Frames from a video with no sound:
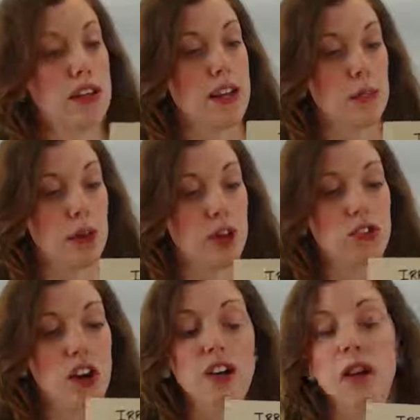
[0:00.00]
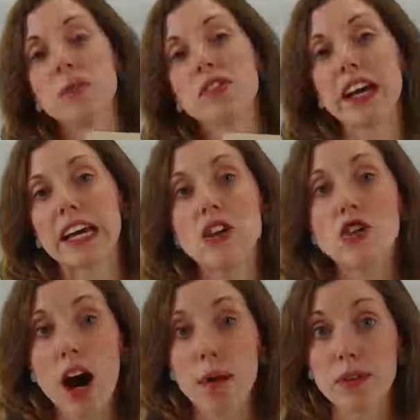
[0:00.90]
numbers are numbers that
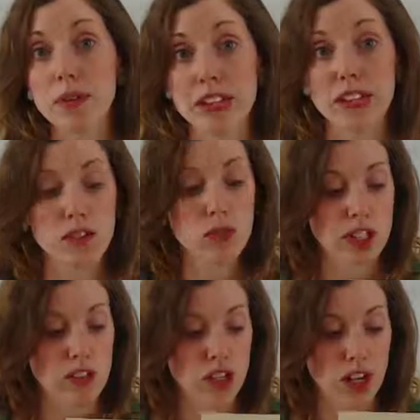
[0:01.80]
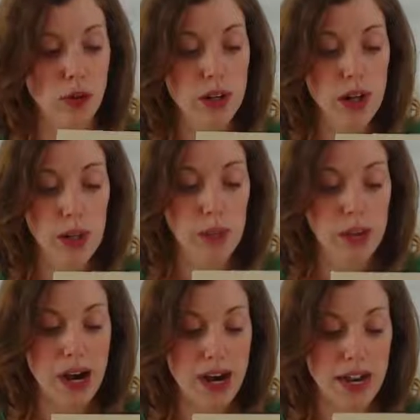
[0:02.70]
cannot be written as a ratio.
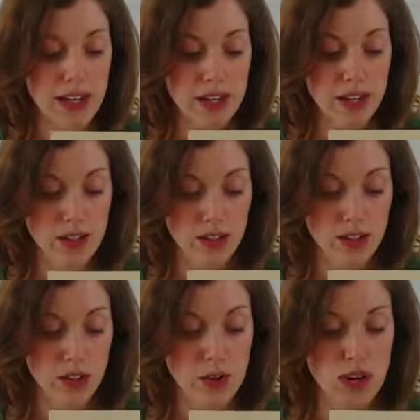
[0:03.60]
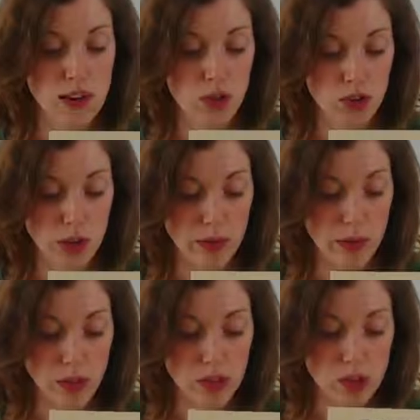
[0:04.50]
Pi, you have our square
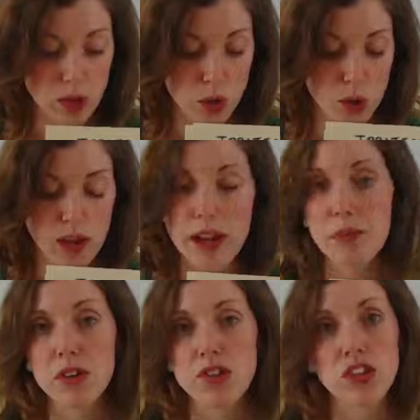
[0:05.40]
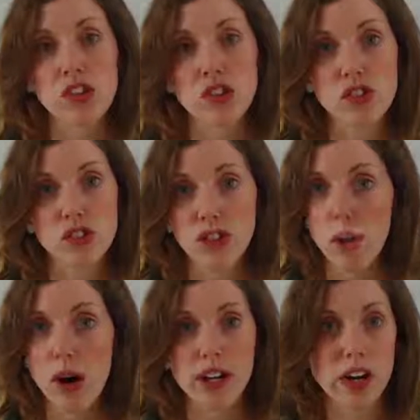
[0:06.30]
roots, or numbers that just
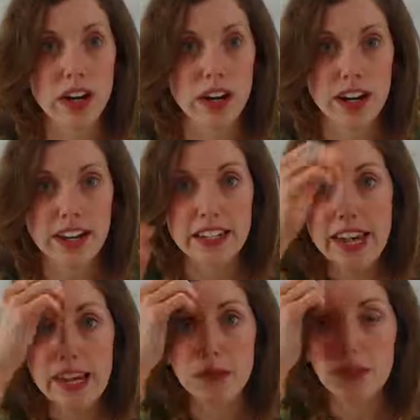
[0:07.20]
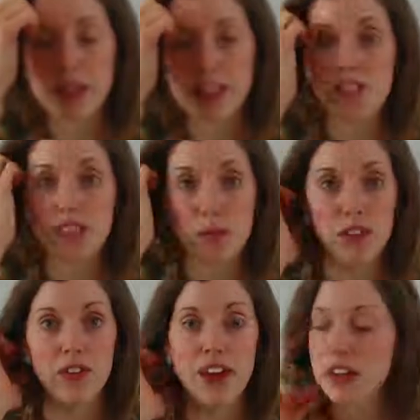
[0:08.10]
go on and on and on and can't be
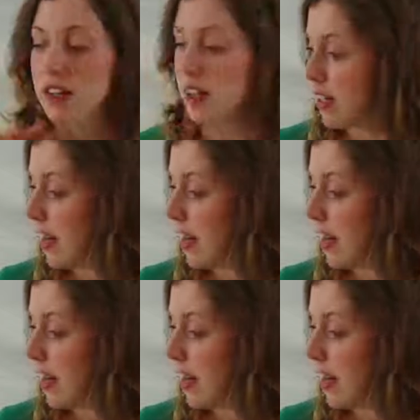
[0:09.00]
simplified.